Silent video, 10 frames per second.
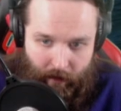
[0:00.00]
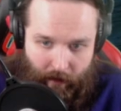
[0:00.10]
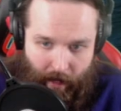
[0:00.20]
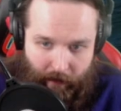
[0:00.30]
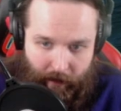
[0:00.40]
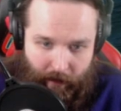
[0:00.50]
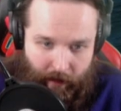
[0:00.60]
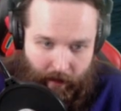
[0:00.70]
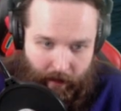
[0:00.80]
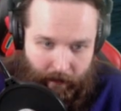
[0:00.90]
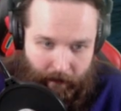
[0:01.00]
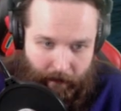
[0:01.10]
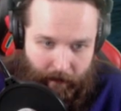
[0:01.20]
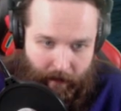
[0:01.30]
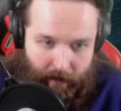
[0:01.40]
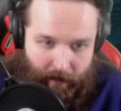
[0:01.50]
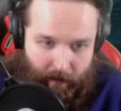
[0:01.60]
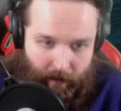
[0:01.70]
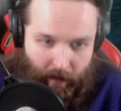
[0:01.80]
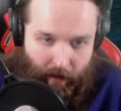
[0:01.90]
Having uh, this
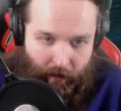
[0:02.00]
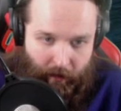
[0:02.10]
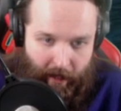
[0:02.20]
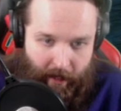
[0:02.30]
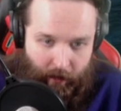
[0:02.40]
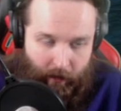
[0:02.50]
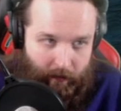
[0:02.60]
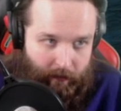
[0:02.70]
another heal.